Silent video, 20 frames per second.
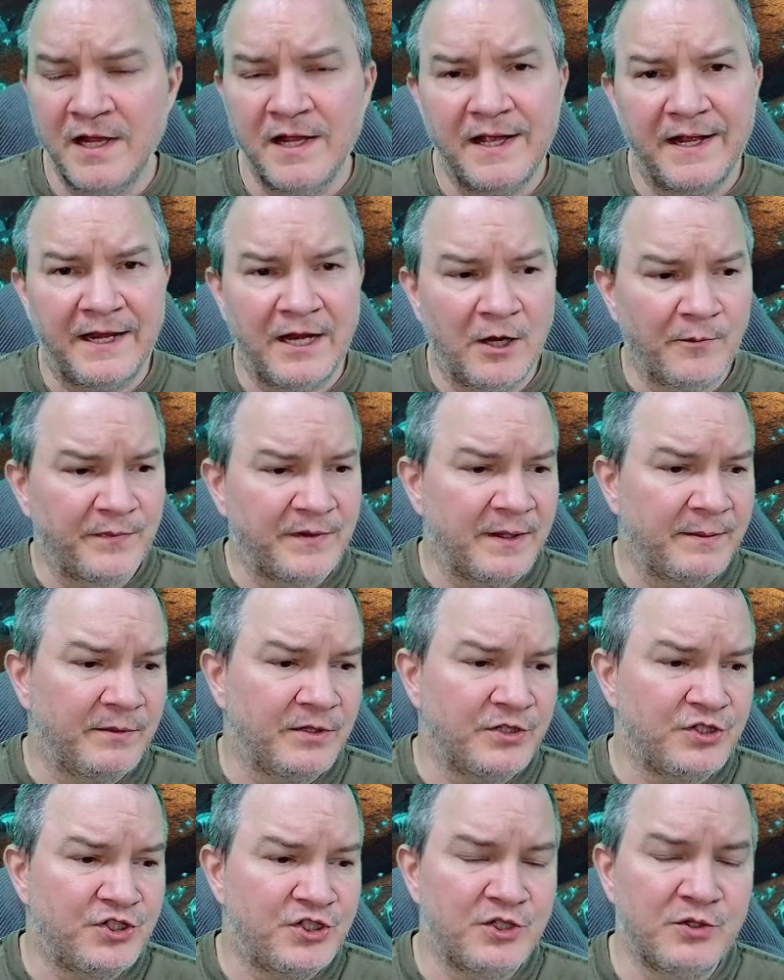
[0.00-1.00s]
And help them
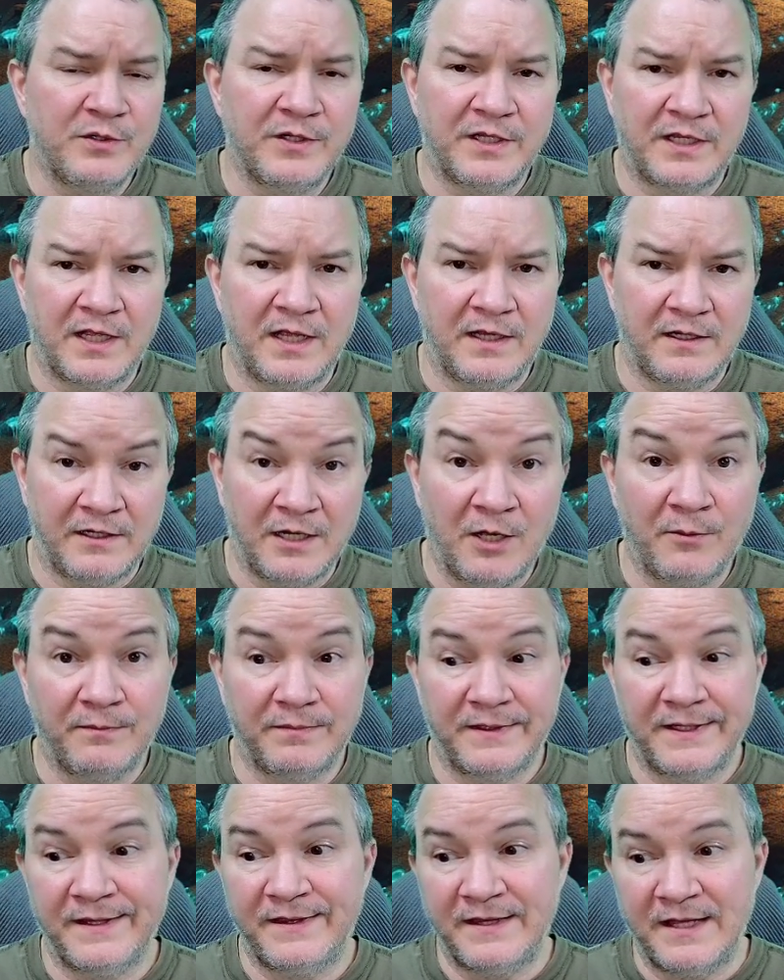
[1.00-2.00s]
adjudicate, or
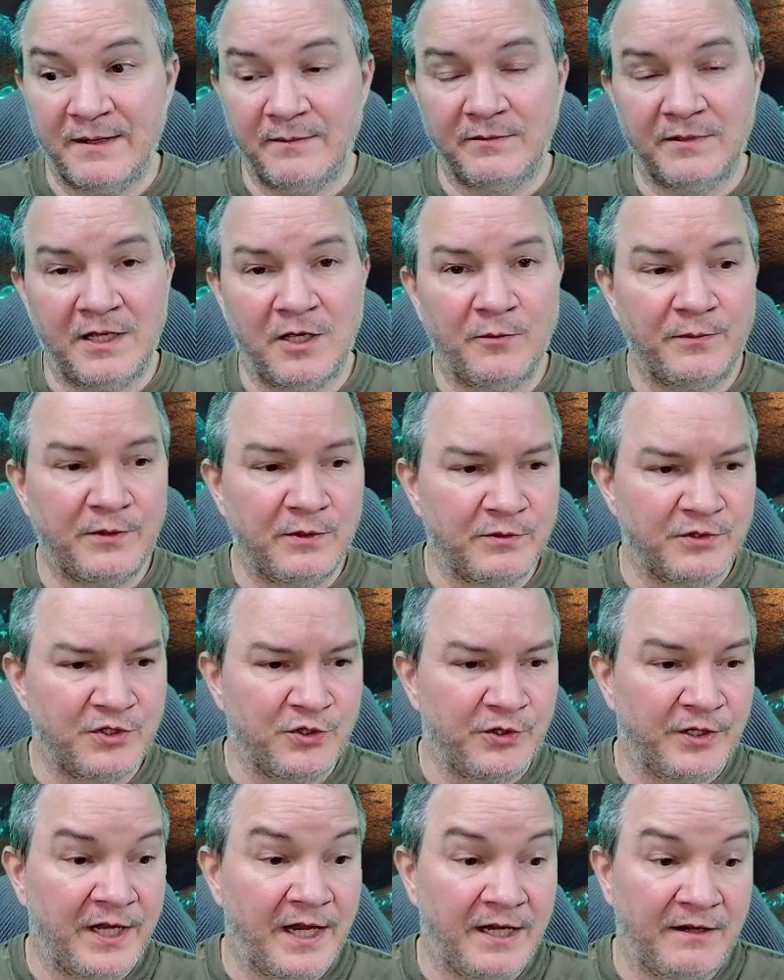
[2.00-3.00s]
get them to help you
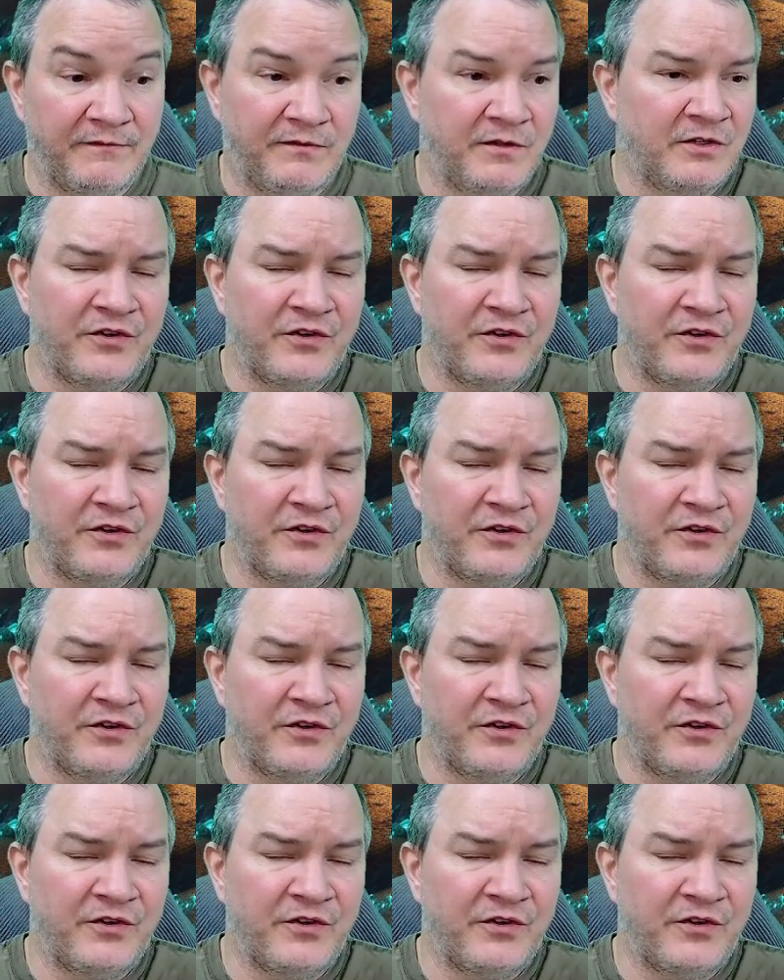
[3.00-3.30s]
adjudicate. If they're